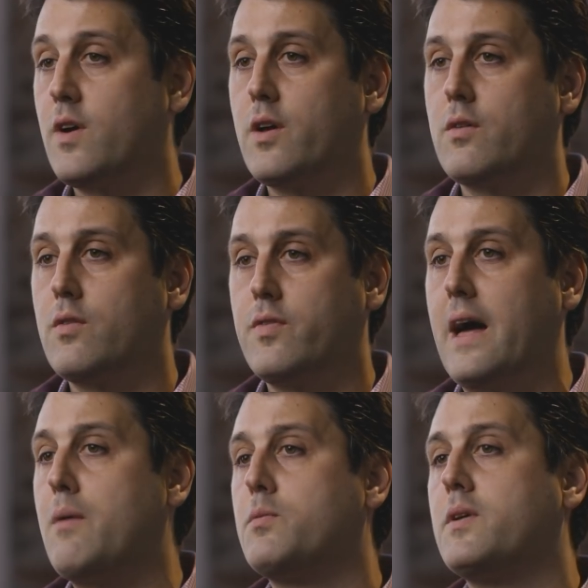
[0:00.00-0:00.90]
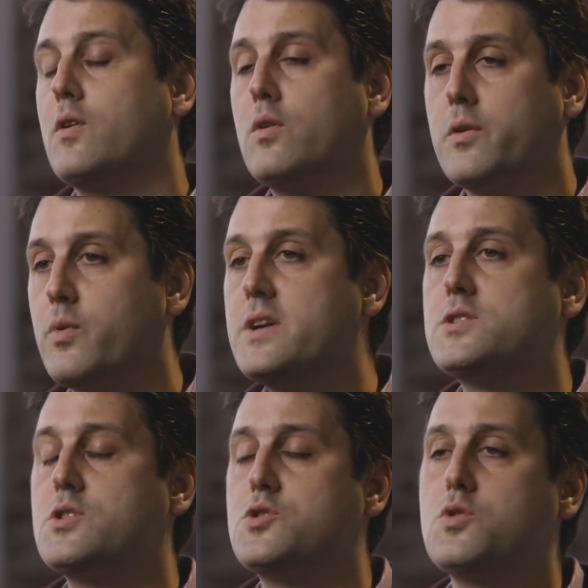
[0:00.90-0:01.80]
of all, that would be the only
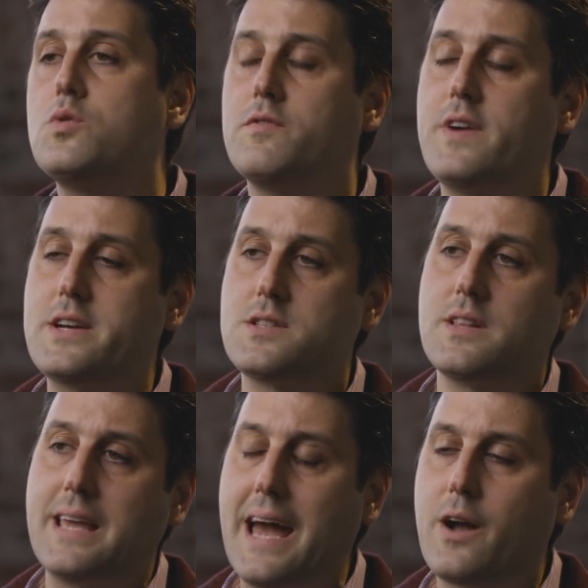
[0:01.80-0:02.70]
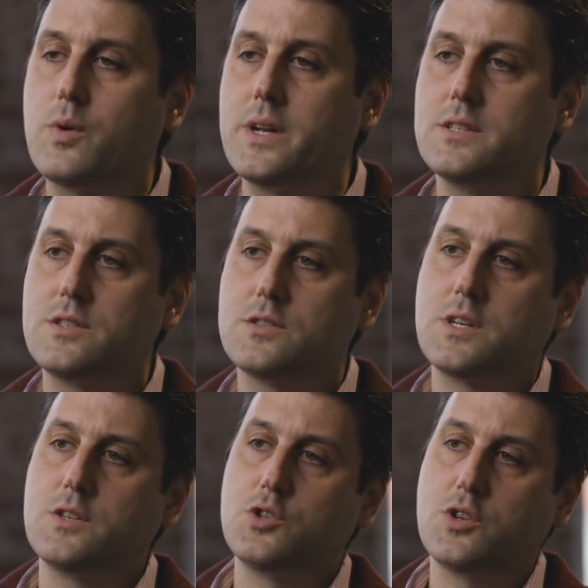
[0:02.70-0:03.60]
reason to invest in the equities is
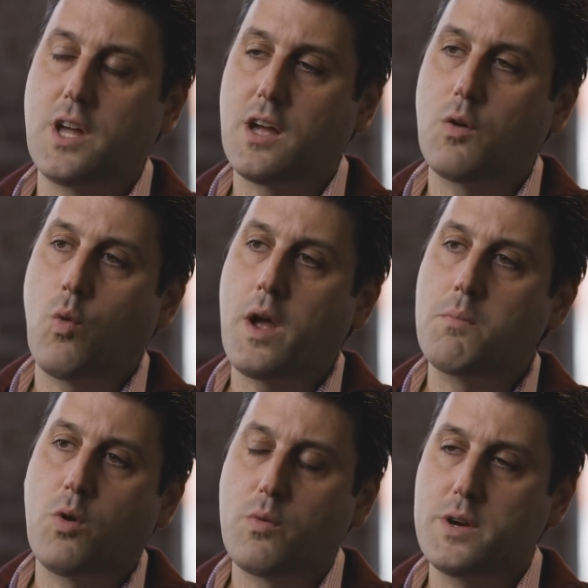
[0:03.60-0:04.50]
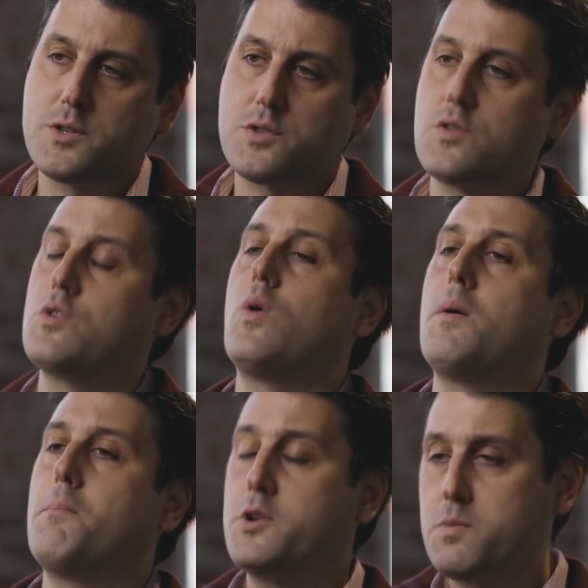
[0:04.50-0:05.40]
because you're taking way more risk, so you
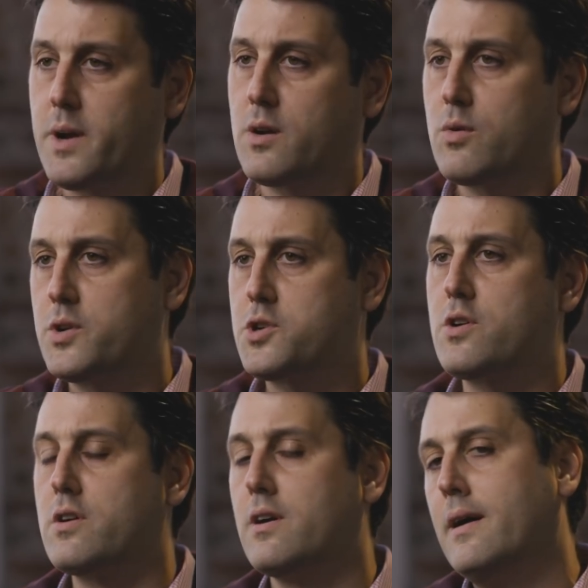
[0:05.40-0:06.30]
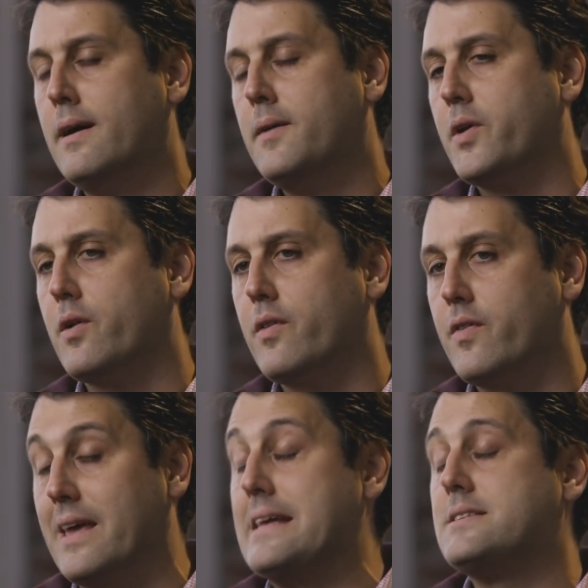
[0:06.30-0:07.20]
want much bigger return. You know,
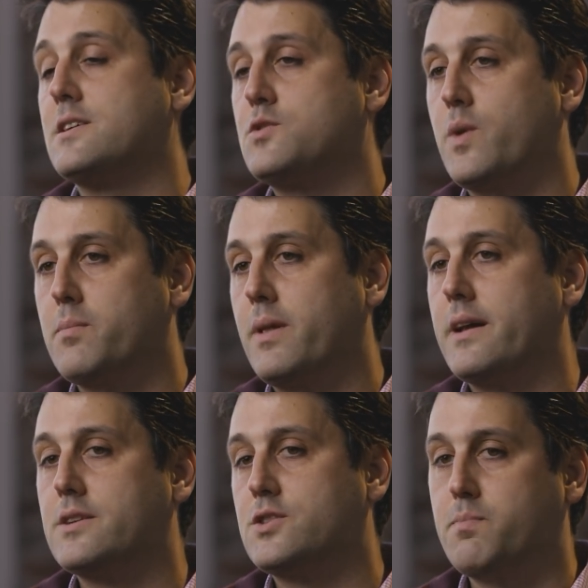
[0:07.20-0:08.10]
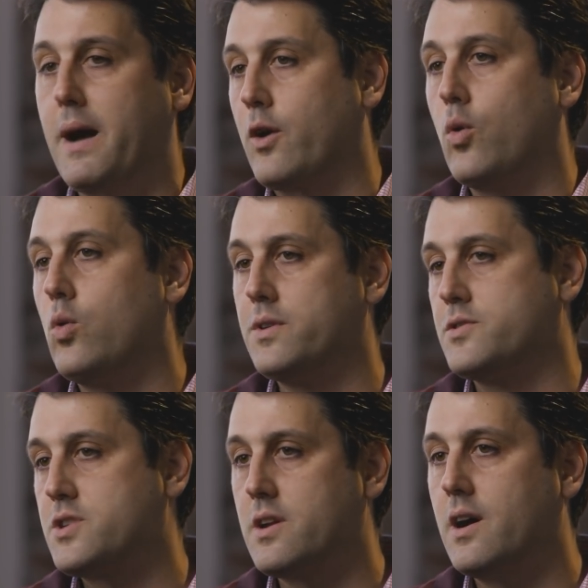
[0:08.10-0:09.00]
the easiest way to play it is just buy gold and
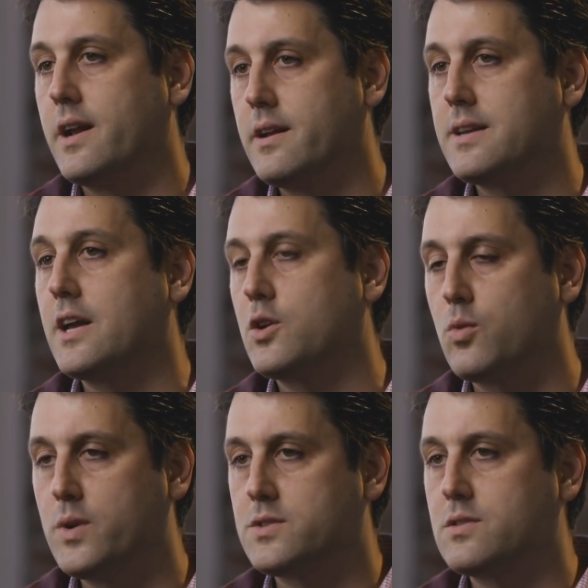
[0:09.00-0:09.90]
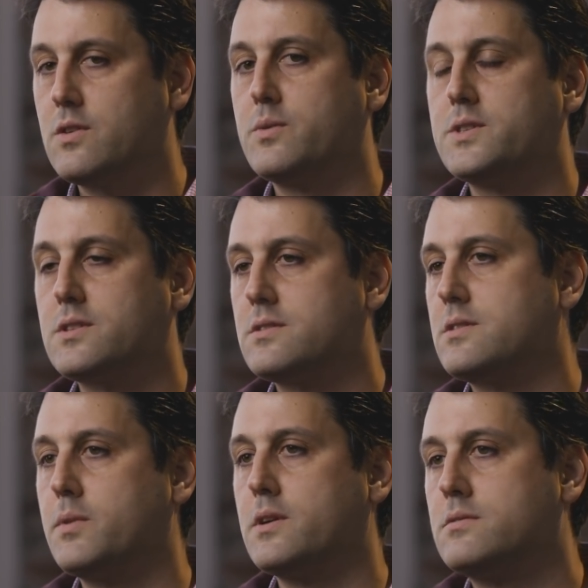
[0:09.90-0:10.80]
sit on it, take no risk. The only risk is
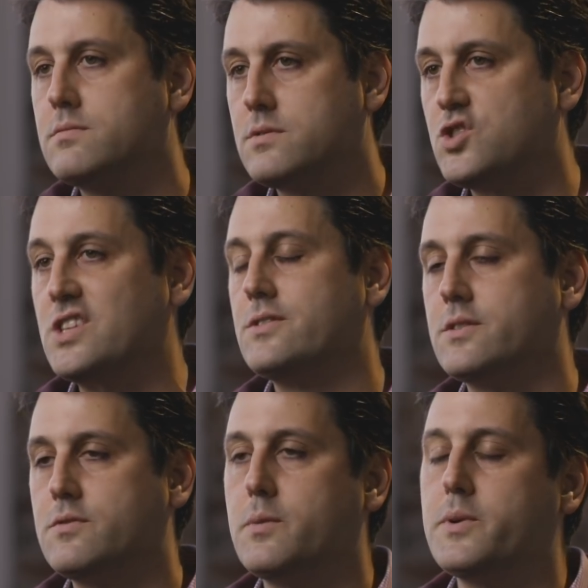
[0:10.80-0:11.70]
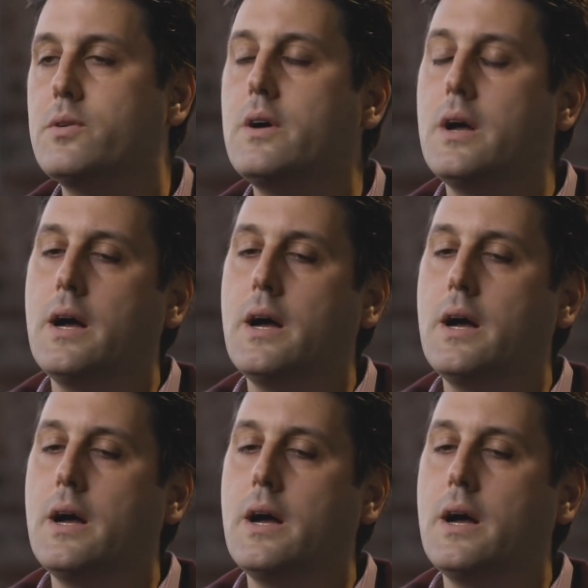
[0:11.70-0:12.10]
somebody steals it from you.